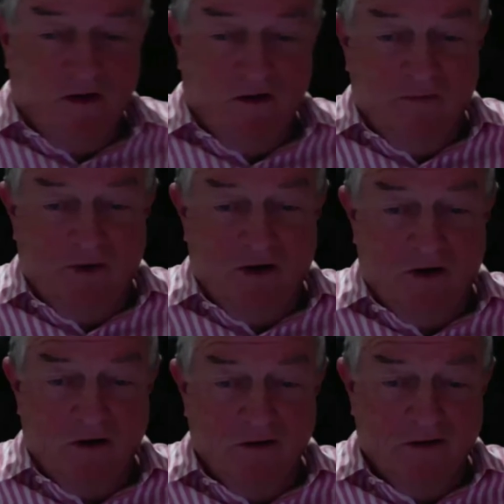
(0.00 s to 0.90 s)
little
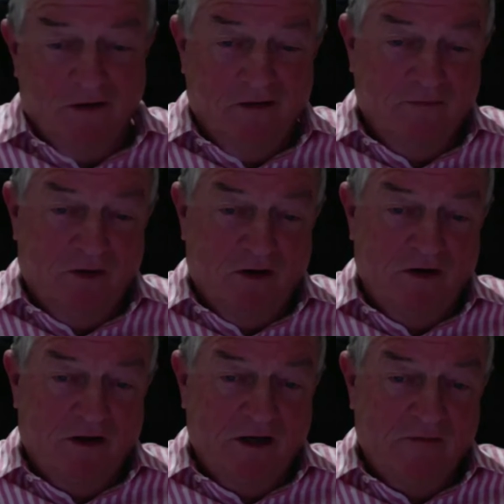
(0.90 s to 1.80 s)
pile, you know, that
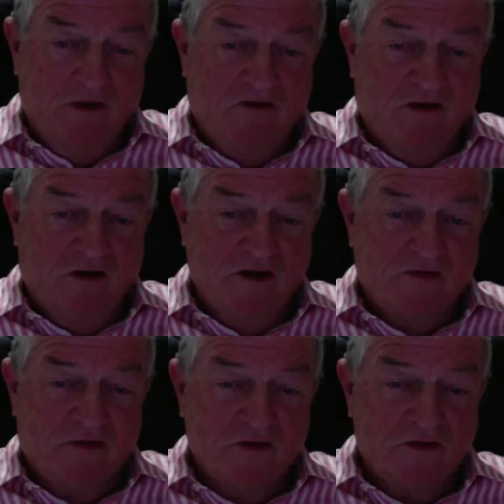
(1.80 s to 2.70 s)
pile you keep next to your
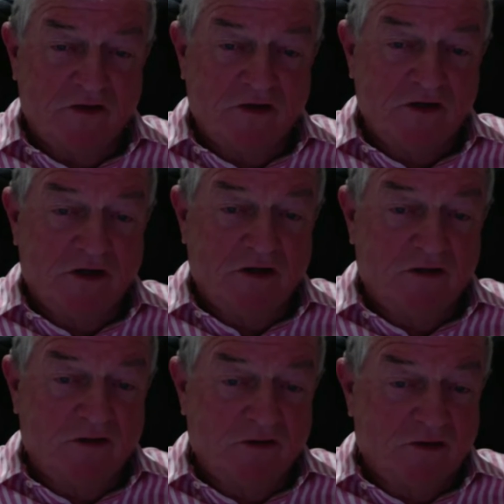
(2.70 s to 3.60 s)
desk for those things you're going
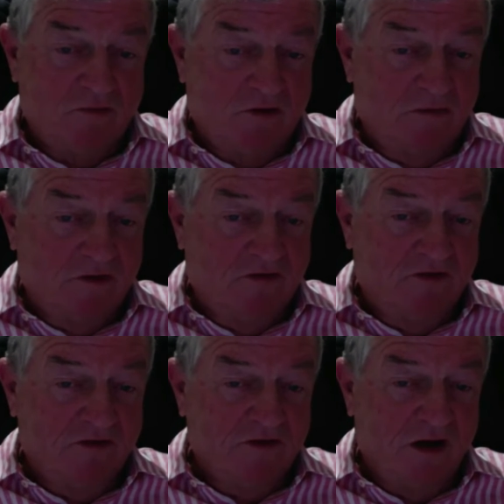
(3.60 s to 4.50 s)
to do at some time in the
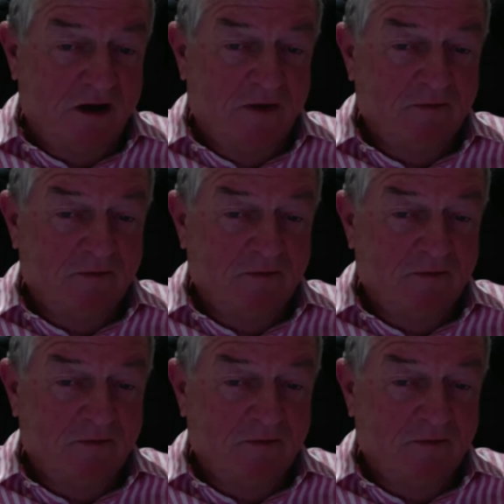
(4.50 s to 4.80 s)
future.